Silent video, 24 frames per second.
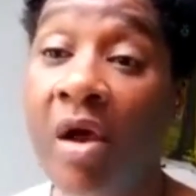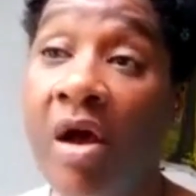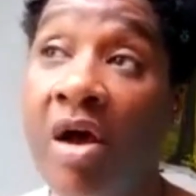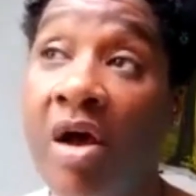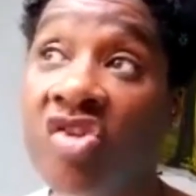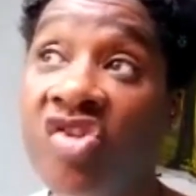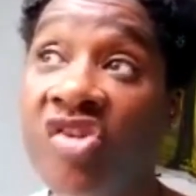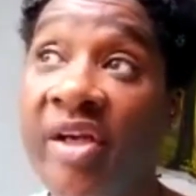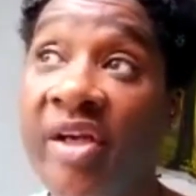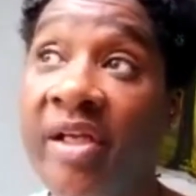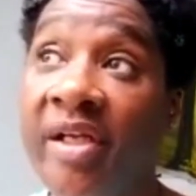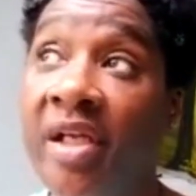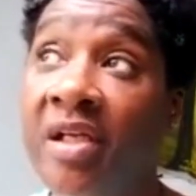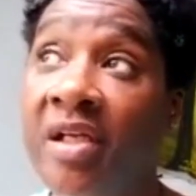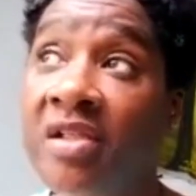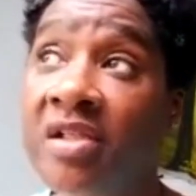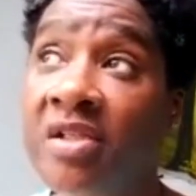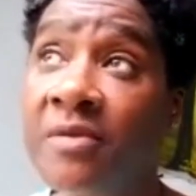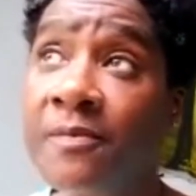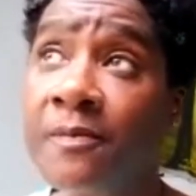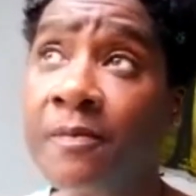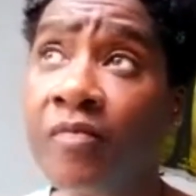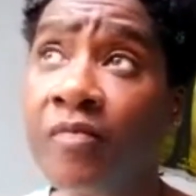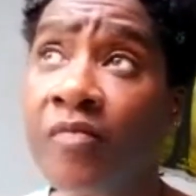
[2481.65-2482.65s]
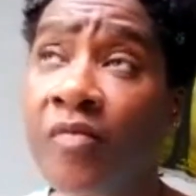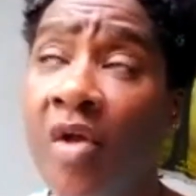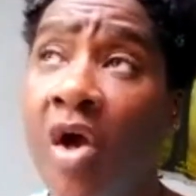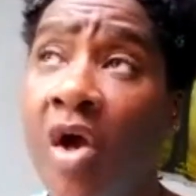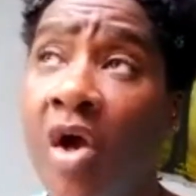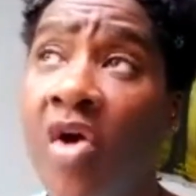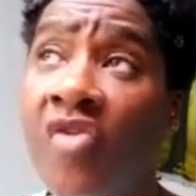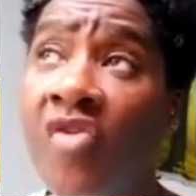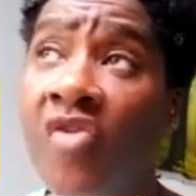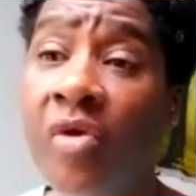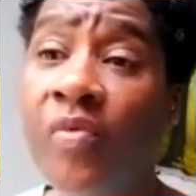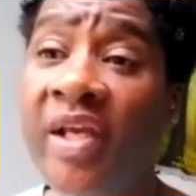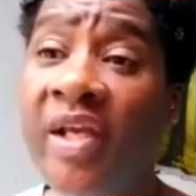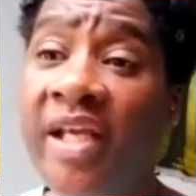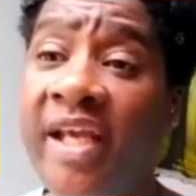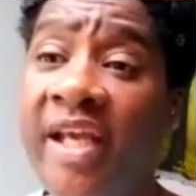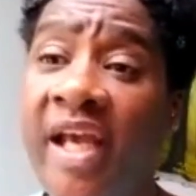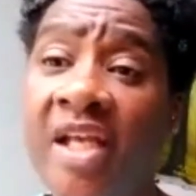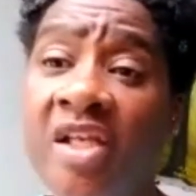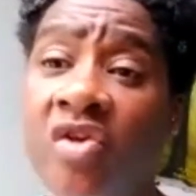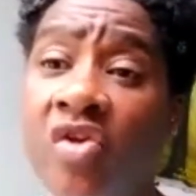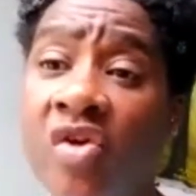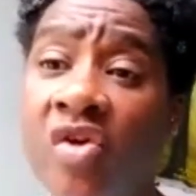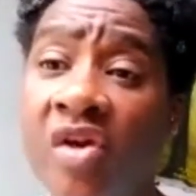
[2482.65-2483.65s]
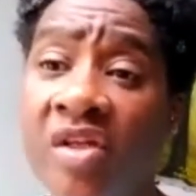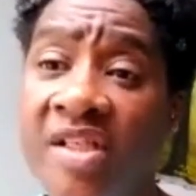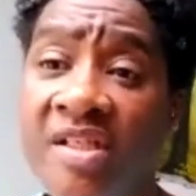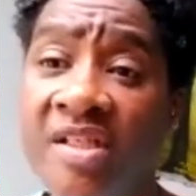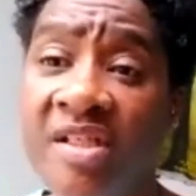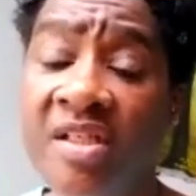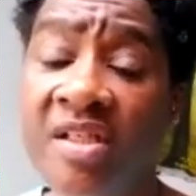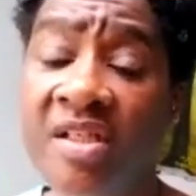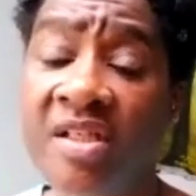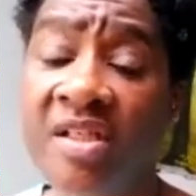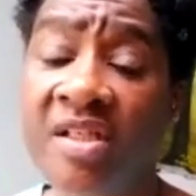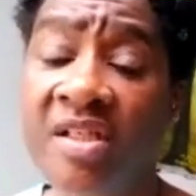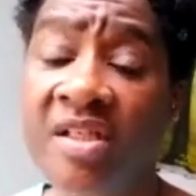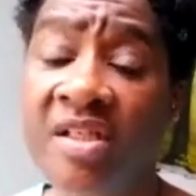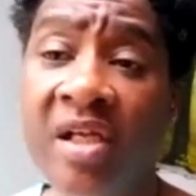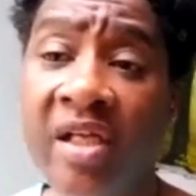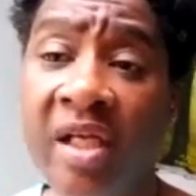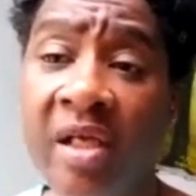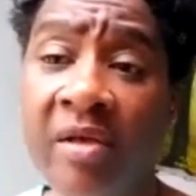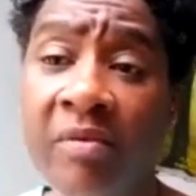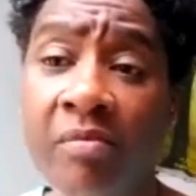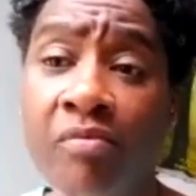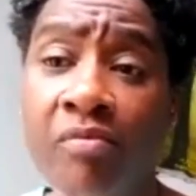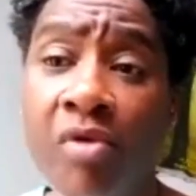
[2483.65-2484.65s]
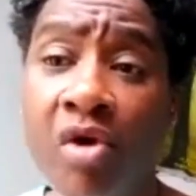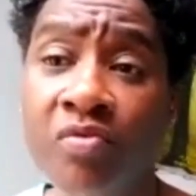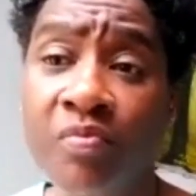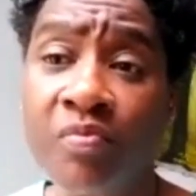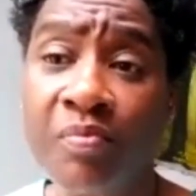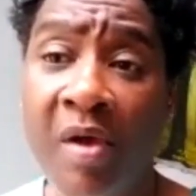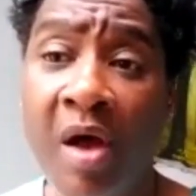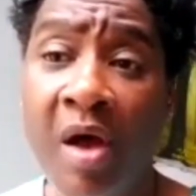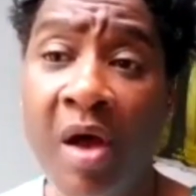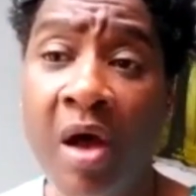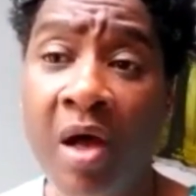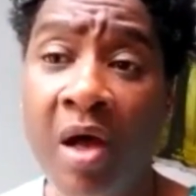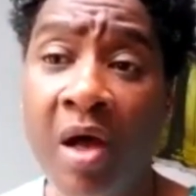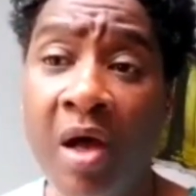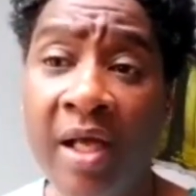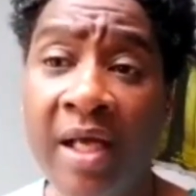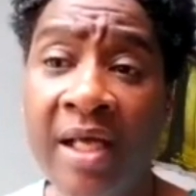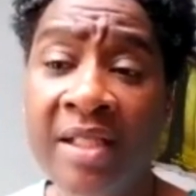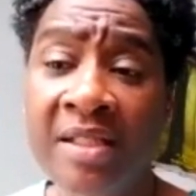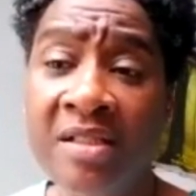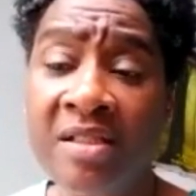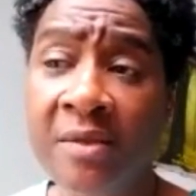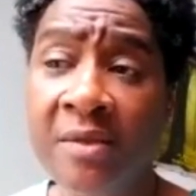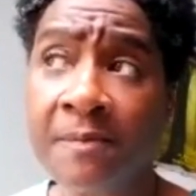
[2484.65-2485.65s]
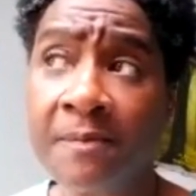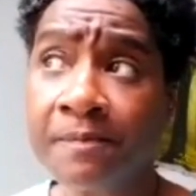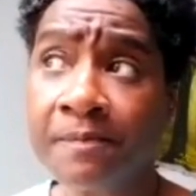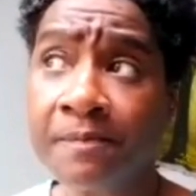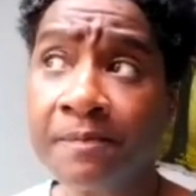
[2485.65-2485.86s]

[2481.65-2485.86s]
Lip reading: Our training's over a weekend. You've got a distance learning mod part. And